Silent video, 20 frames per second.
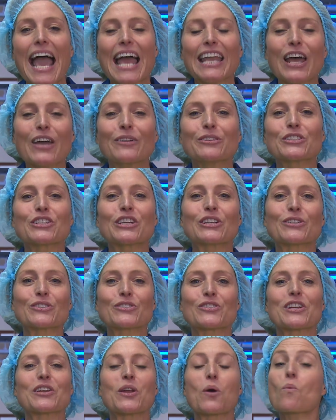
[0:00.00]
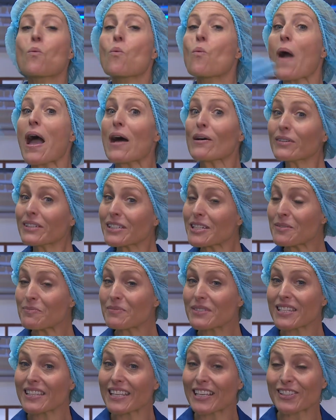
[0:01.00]
Hello, children.
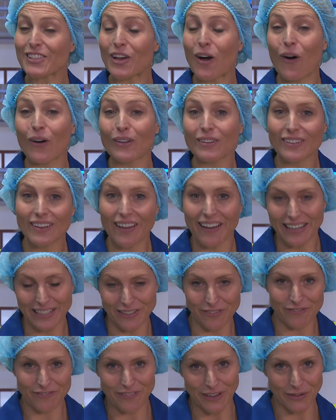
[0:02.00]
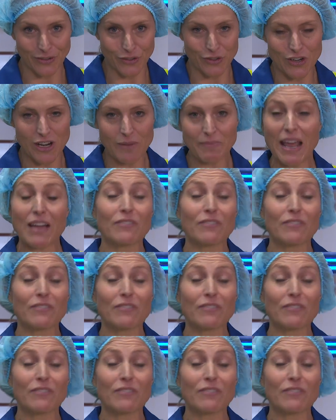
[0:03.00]
Welcome to this online field trip.